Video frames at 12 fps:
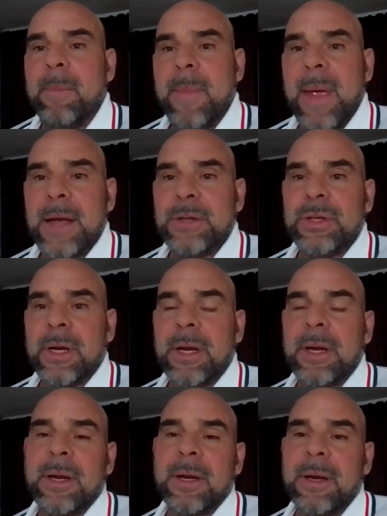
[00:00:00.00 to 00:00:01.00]
magic
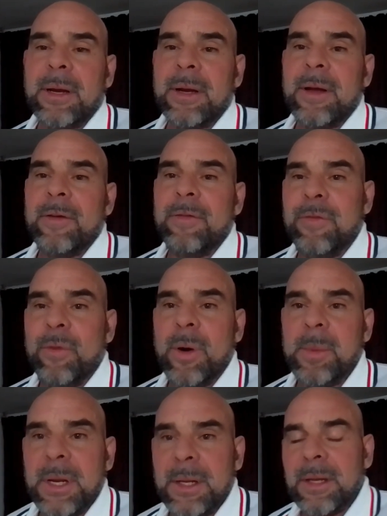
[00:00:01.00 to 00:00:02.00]

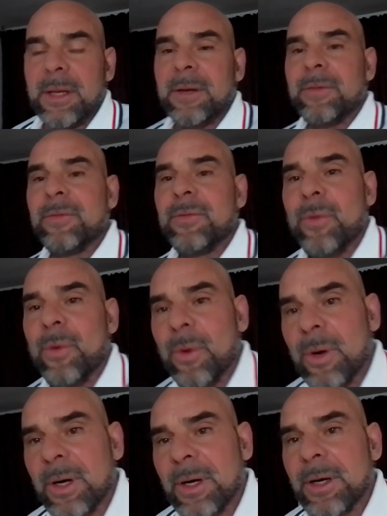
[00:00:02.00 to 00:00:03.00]
formula
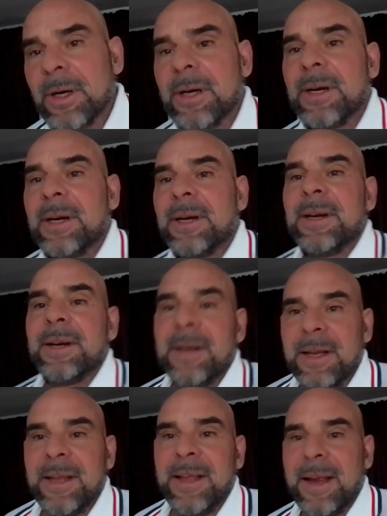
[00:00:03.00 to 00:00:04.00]
for
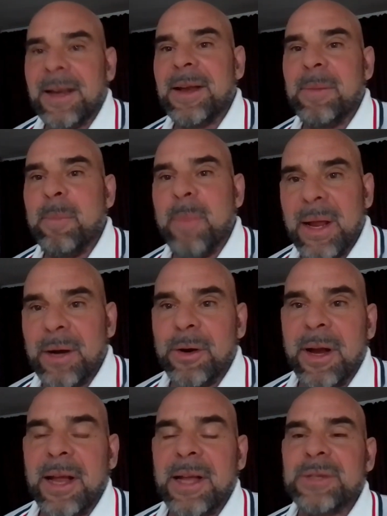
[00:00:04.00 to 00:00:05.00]
getting
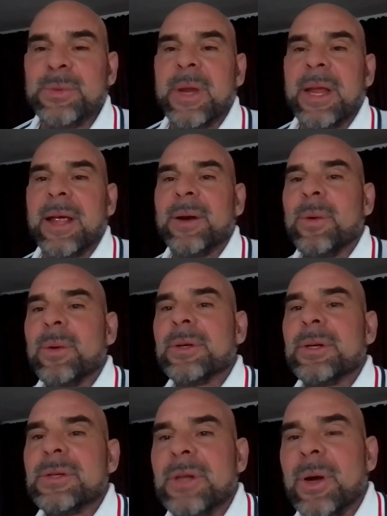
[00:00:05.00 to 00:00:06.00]
better as we get
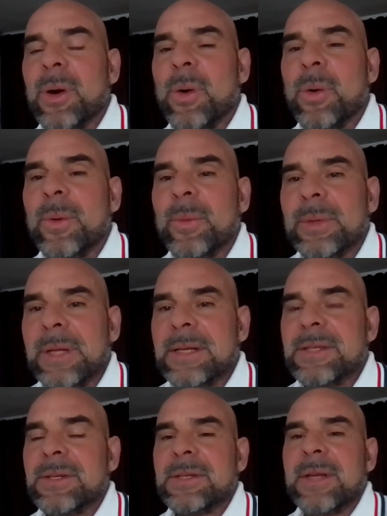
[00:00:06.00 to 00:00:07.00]
older. So
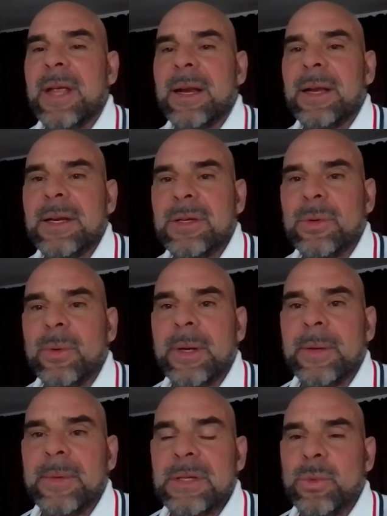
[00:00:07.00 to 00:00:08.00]
let's just get into
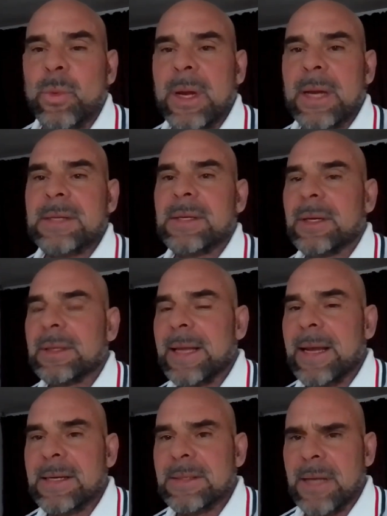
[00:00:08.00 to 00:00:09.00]
it. This week's
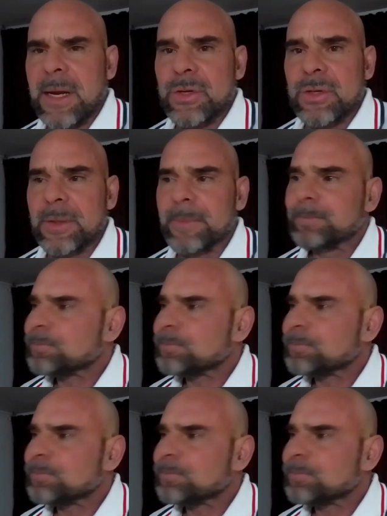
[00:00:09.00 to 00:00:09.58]
leg session.